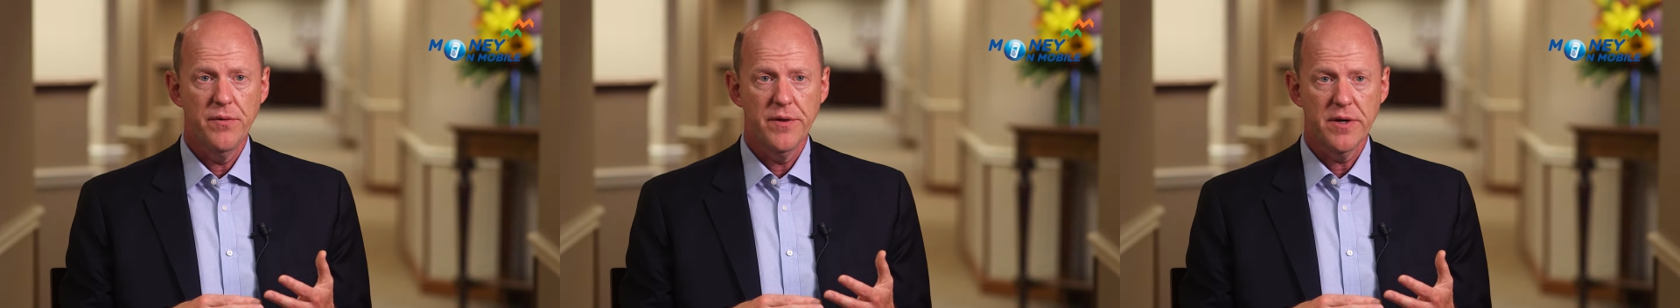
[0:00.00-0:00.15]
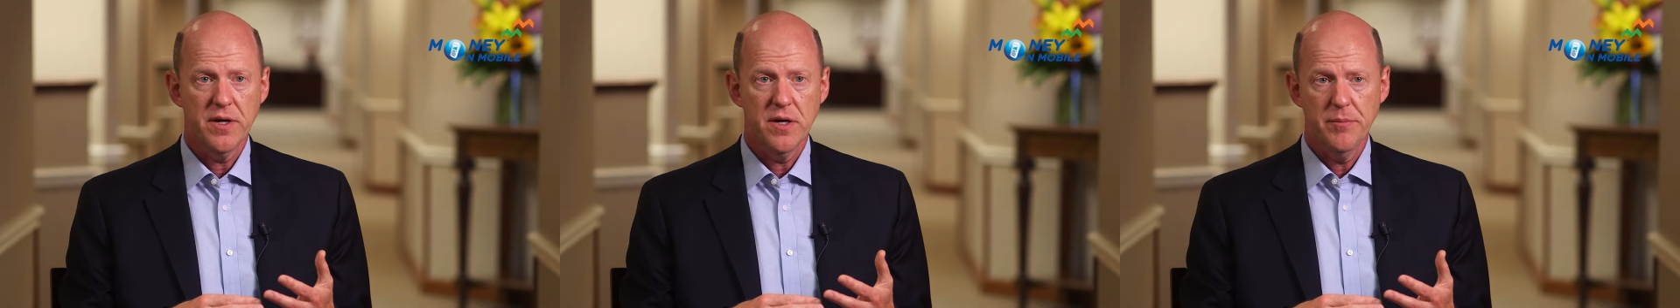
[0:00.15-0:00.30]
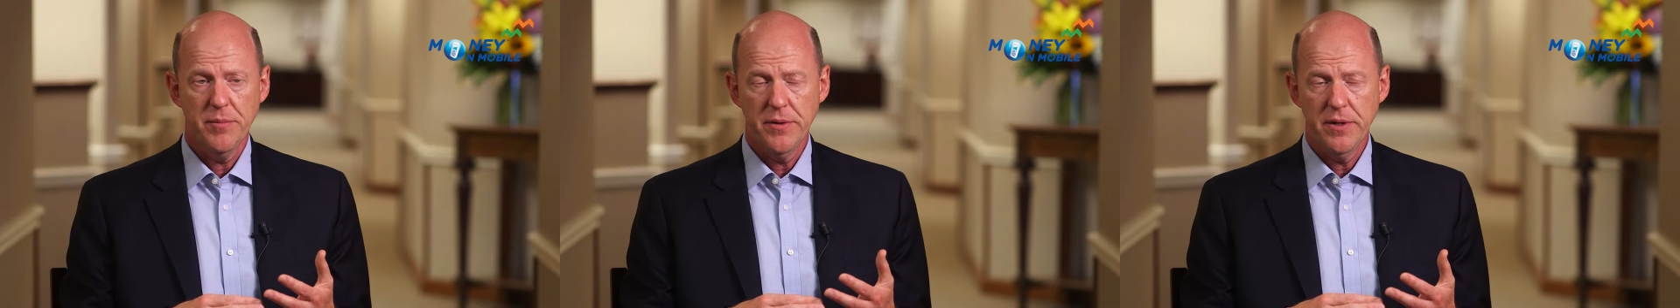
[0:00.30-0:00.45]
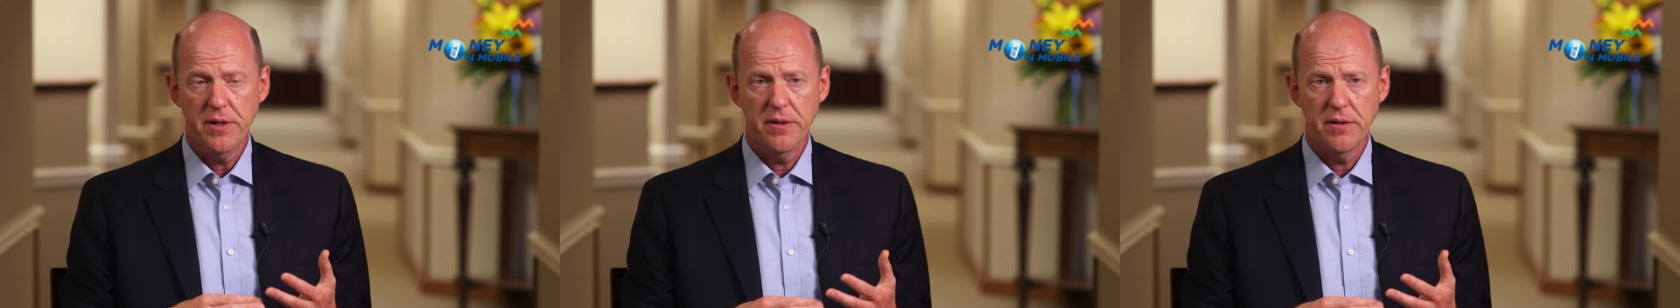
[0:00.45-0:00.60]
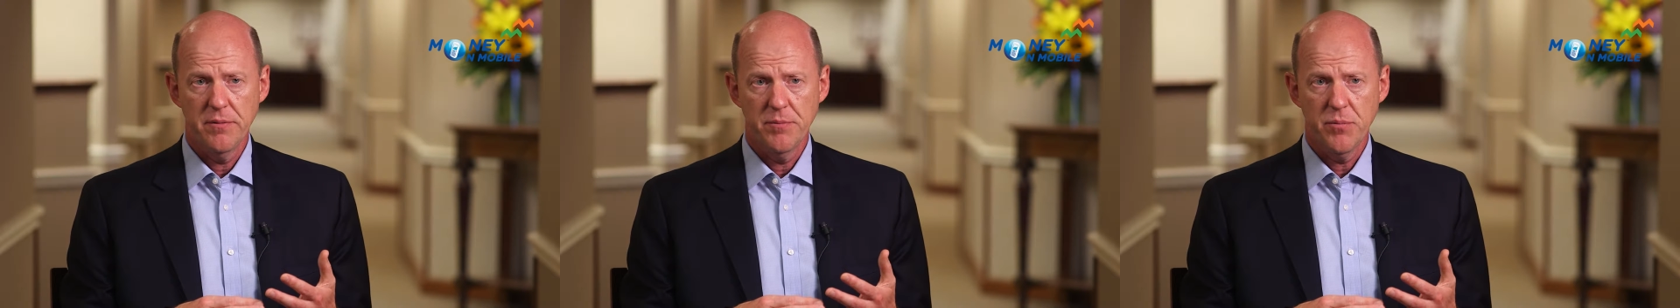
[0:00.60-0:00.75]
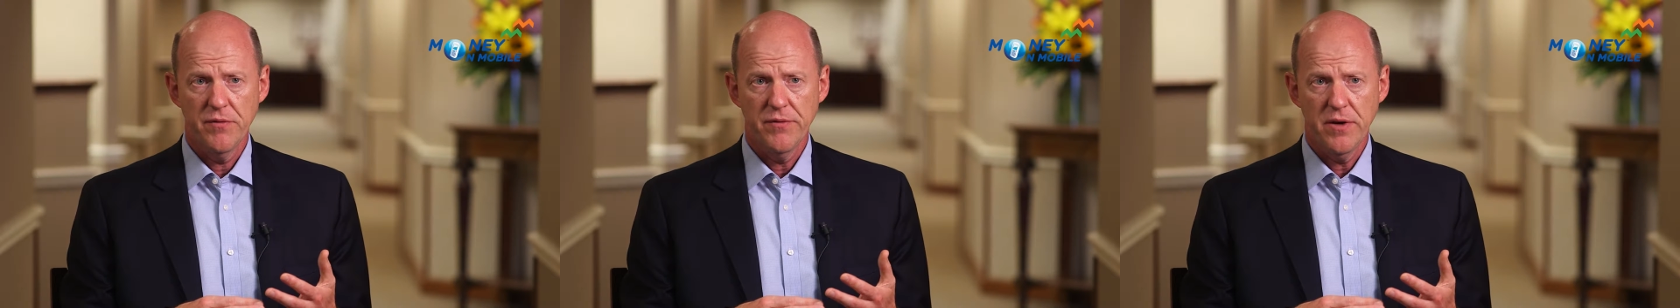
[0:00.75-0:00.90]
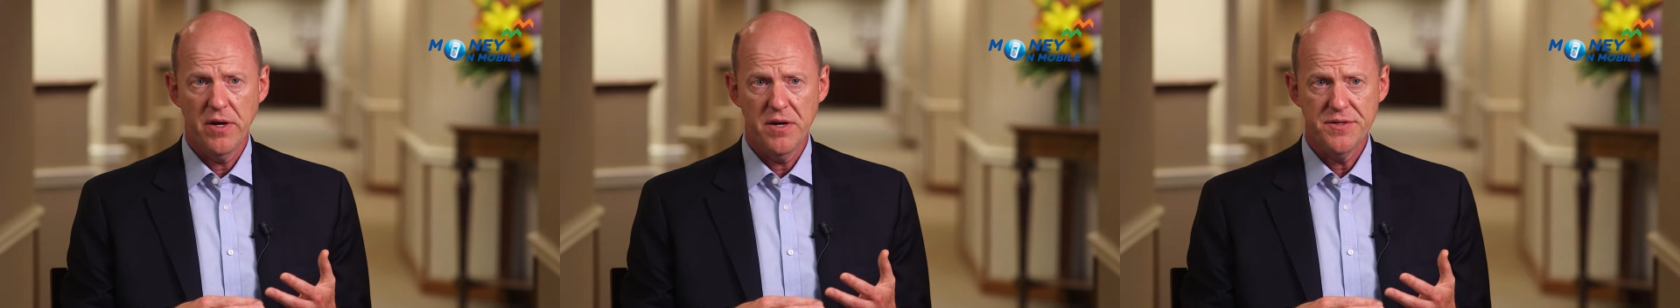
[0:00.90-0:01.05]
the company that
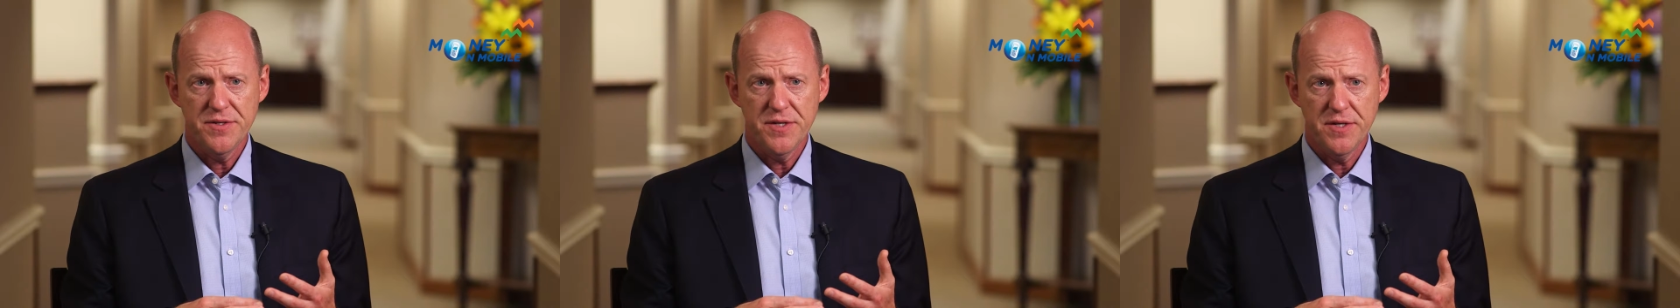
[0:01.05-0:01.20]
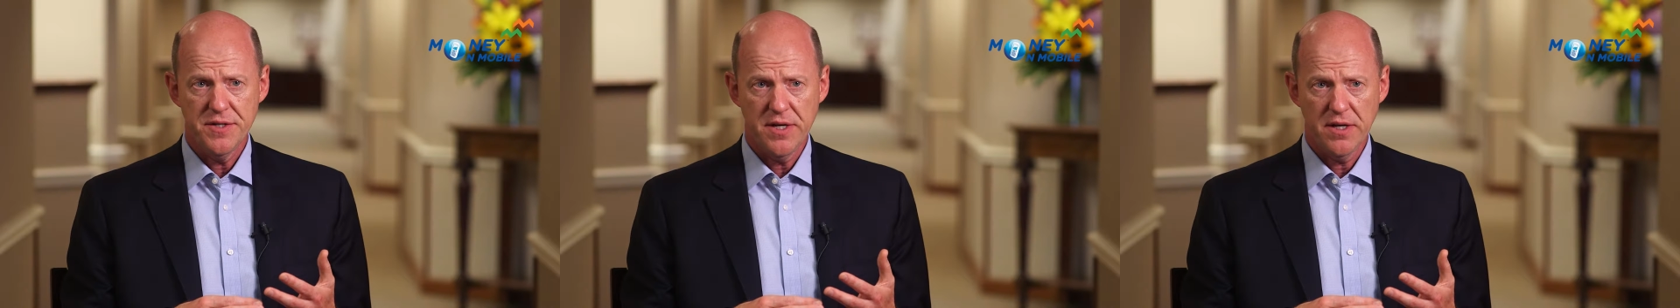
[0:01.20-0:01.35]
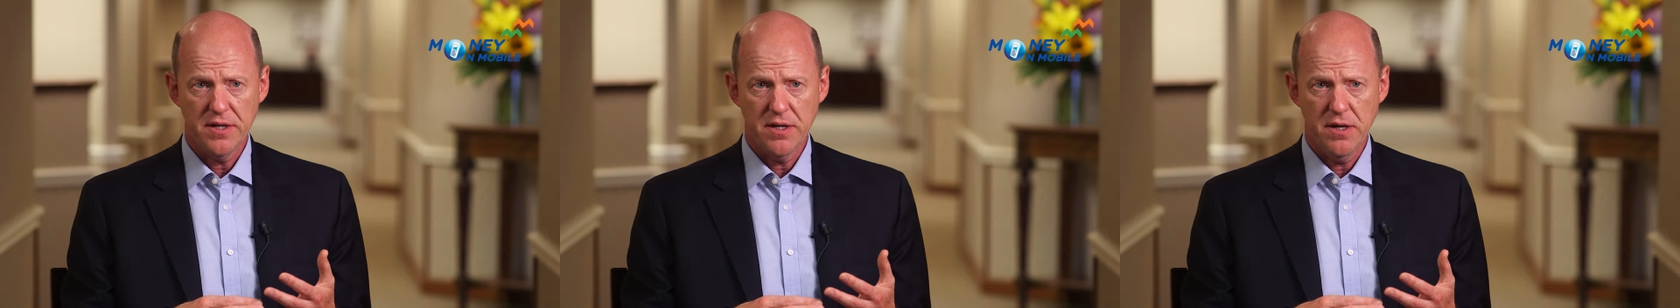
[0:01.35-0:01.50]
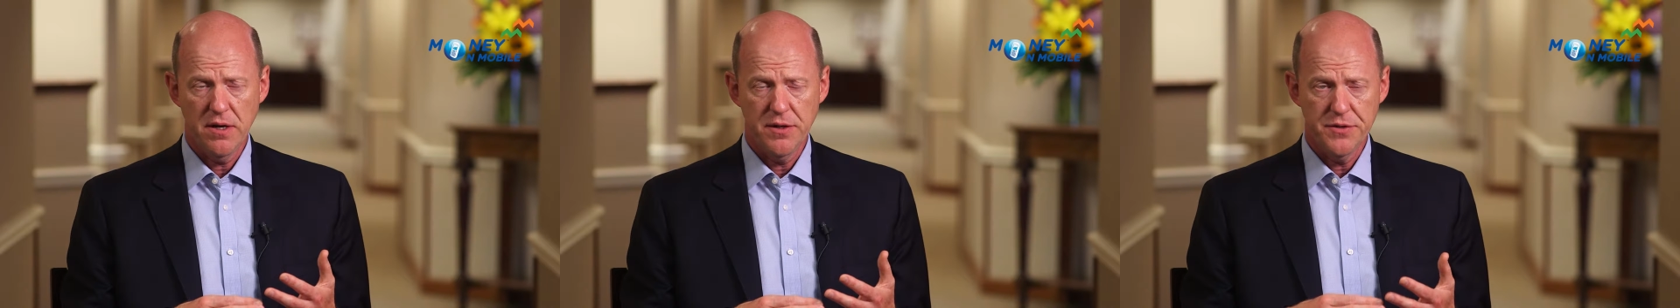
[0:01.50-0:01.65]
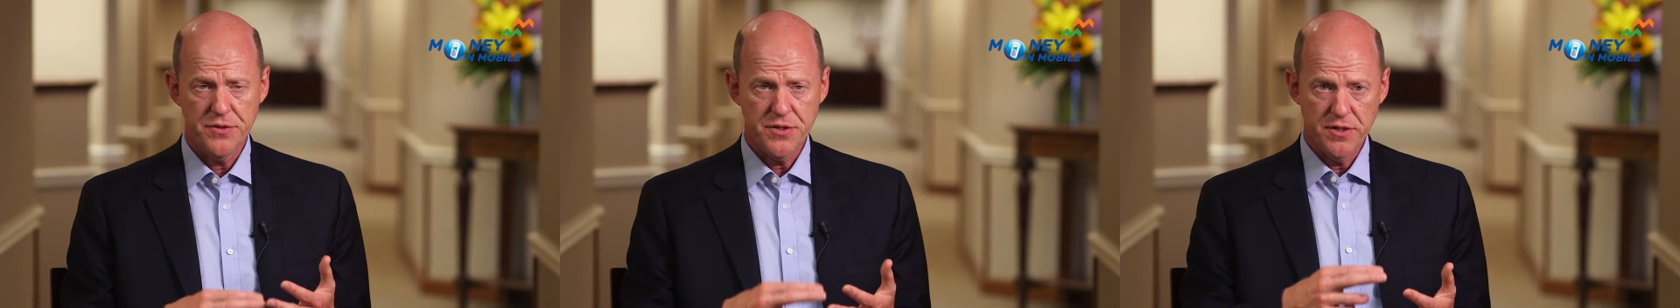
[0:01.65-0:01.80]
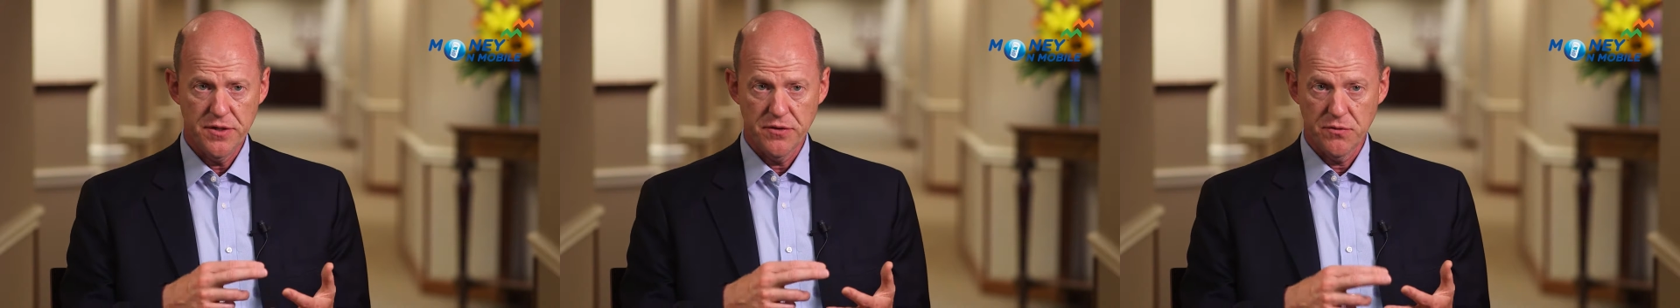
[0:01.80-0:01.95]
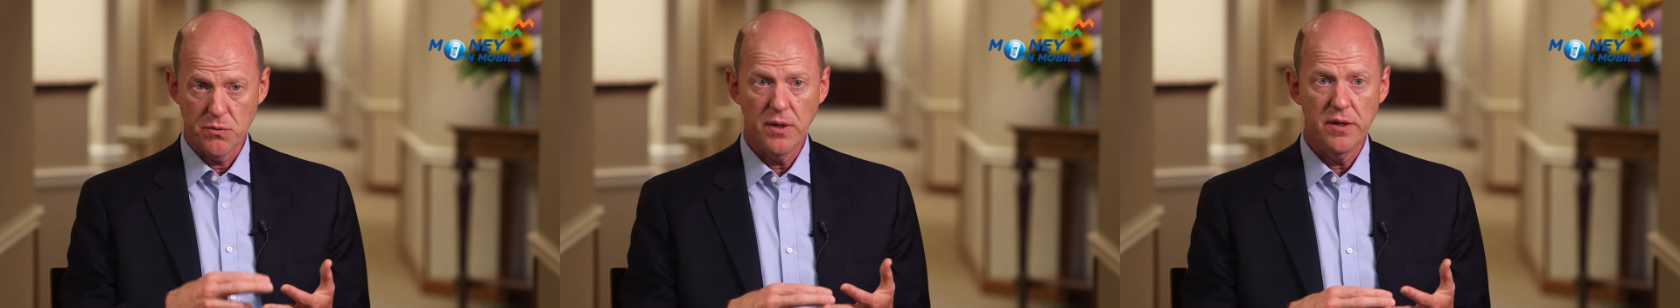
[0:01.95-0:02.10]
provides the
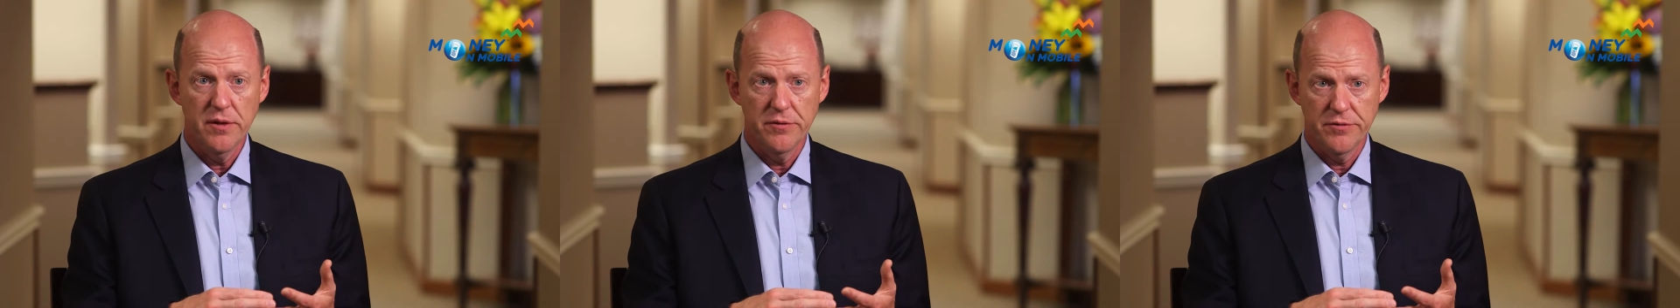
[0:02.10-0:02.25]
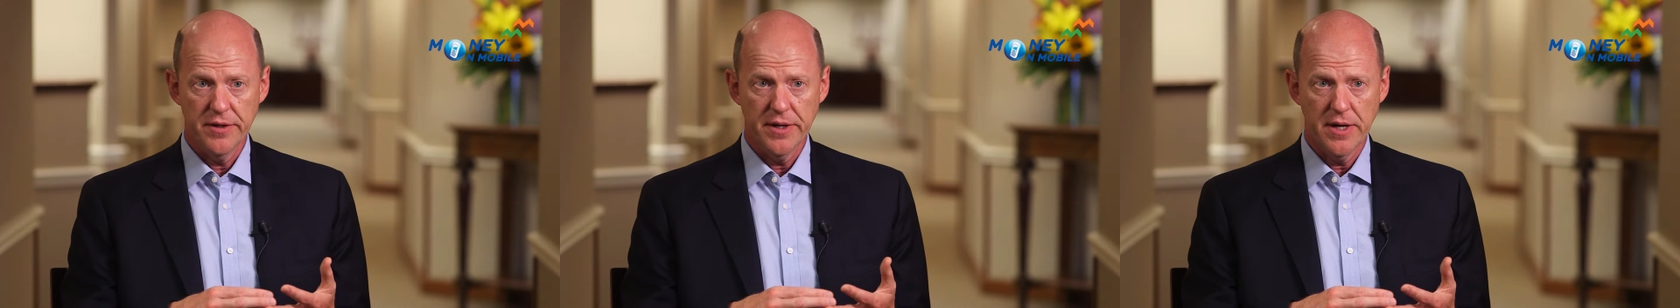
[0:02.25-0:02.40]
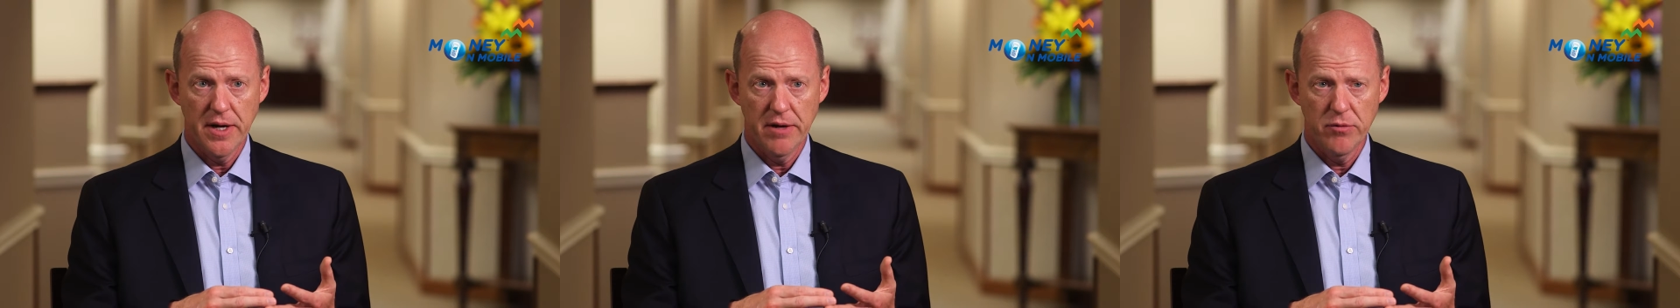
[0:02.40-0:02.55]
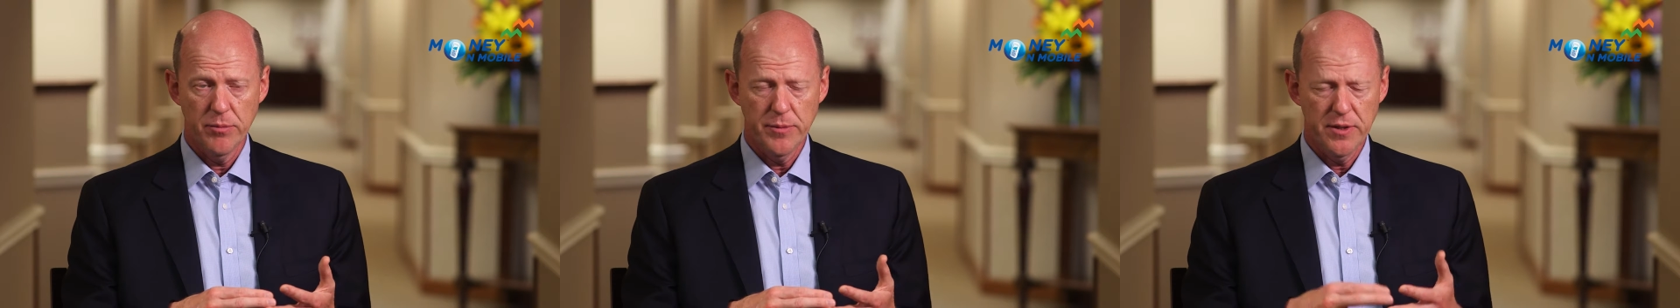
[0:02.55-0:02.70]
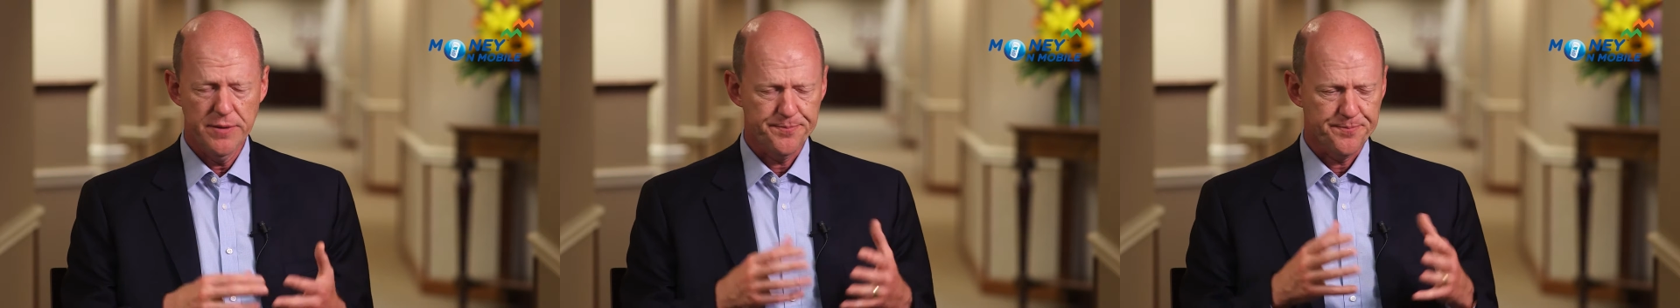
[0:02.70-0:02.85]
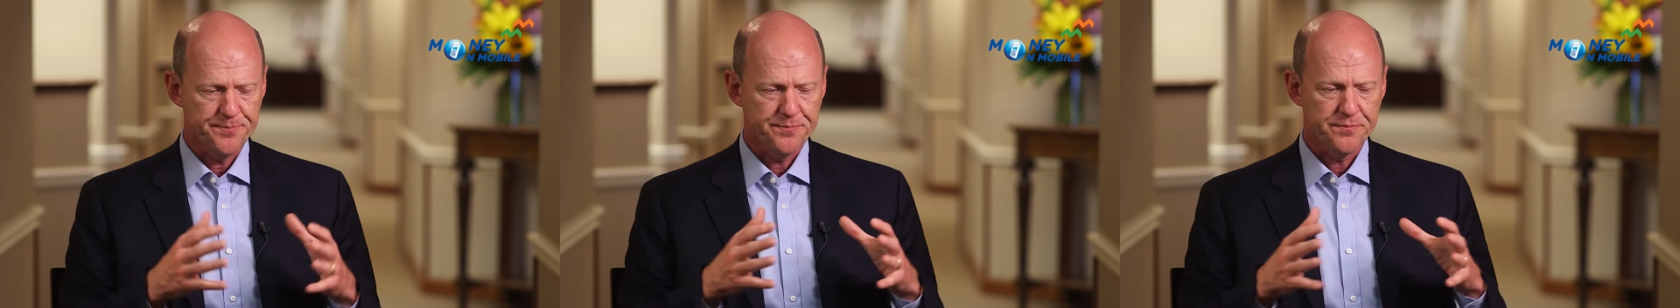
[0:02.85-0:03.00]
technology, as well as the government,